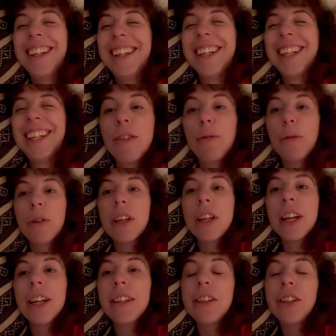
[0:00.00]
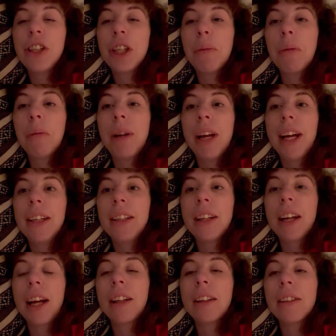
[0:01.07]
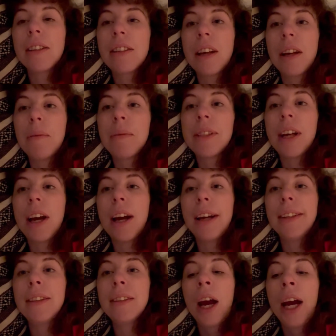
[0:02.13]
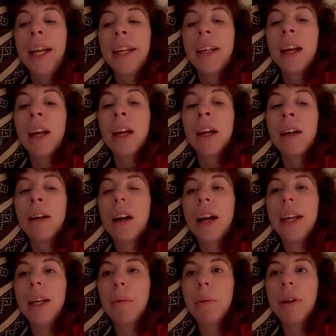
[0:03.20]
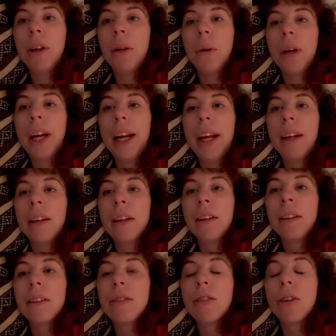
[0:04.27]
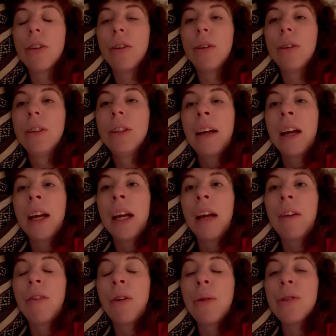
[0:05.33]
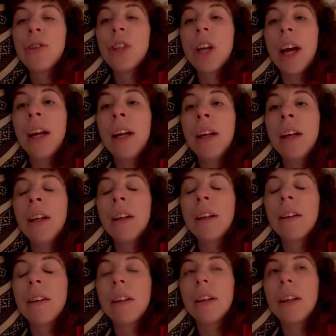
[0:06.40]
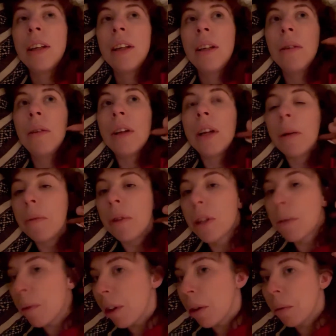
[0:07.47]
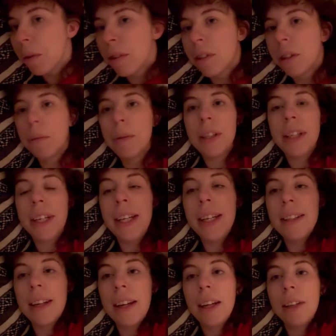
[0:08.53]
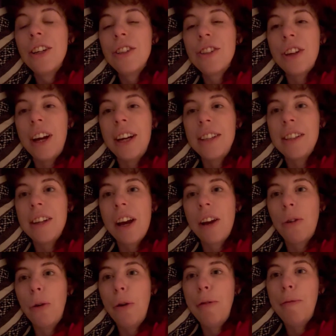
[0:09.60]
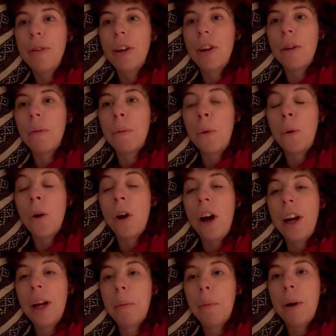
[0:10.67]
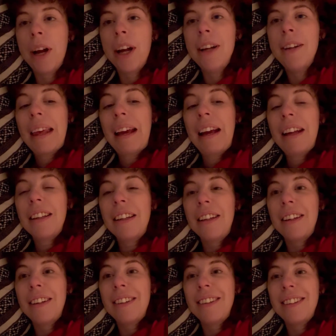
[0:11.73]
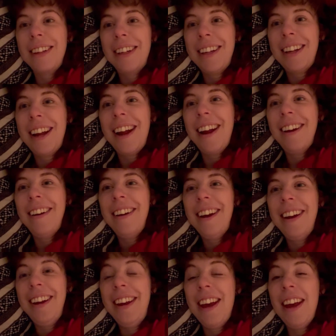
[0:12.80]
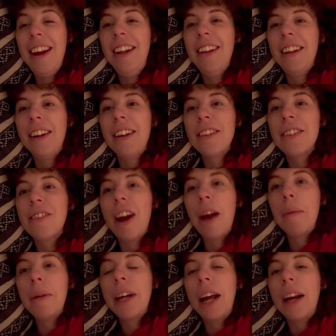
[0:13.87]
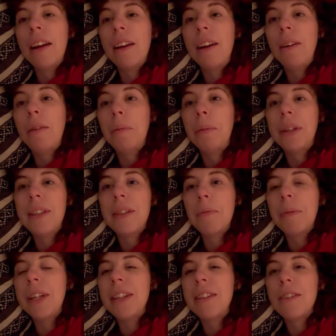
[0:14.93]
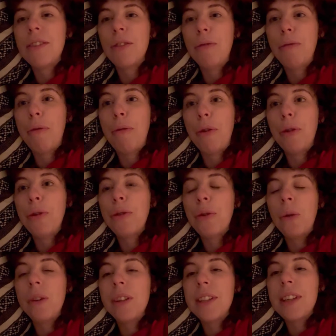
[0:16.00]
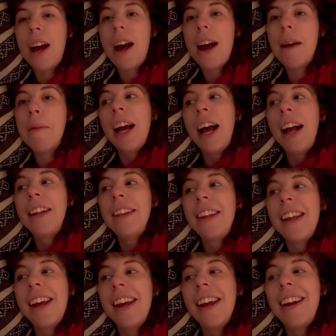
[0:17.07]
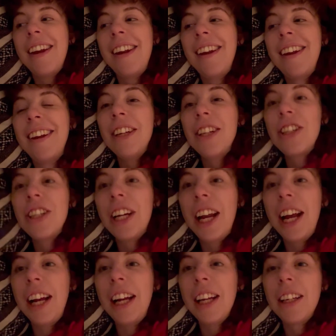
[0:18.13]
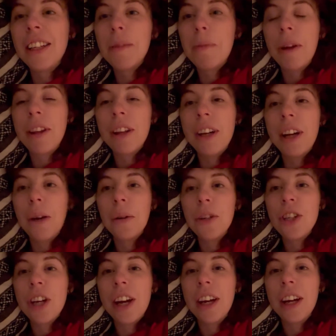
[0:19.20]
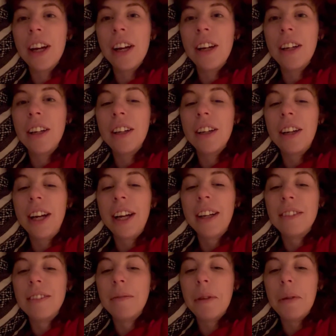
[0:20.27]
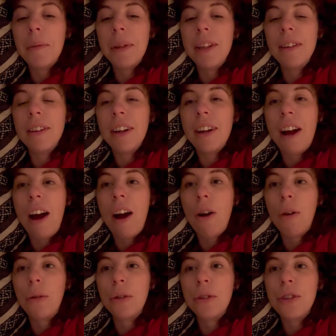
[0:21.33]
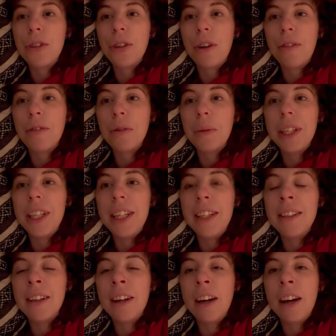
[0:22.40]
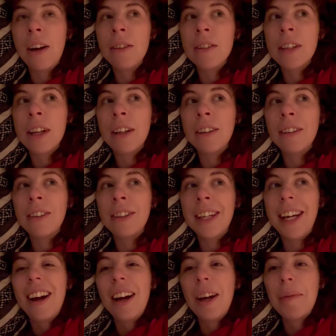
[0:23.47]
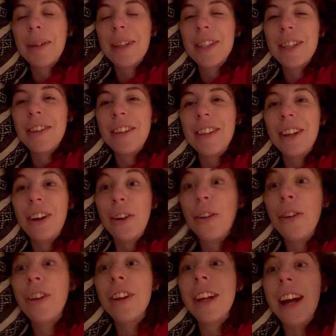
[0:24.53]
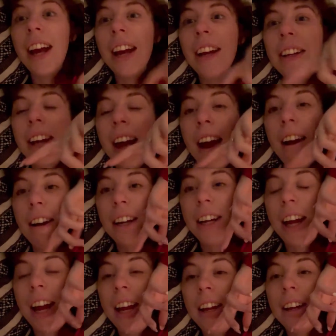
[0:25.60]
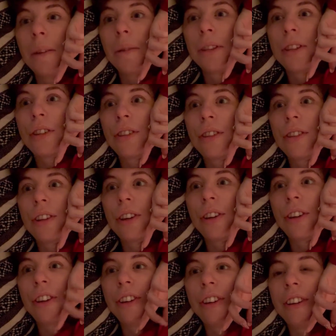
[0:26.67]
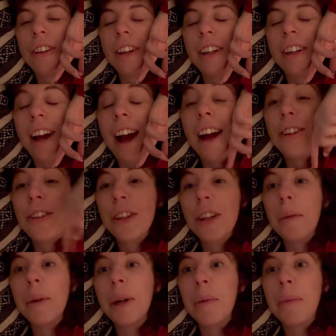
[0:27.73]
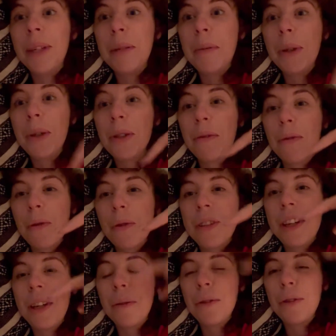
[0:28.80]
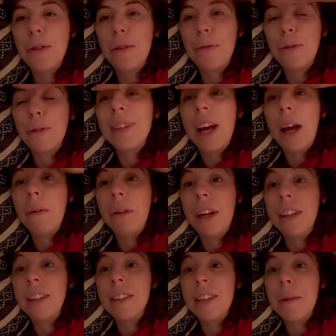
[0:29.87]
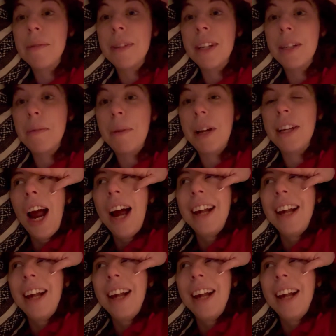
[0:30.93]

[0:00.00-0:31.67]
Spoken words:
So Vaughn and I dished up a plate, like, the same size, and then I eat pretty quickly. So then, like, everyone was chatting, and him and his brother were still busy eating. So I snuck off and got more garlic bread, and then again and again, and then I was grabbing like little bits and pieces of fruit all the time. And then eventually, like, his brother and I were chatting like maybe an hour or two after we'd eaten, and I was like, okay, I'm actually, oh no, then I had carrot cake. That was so good. And I took the bigger piece because Vaughn said he was too full, and we had the same size plate.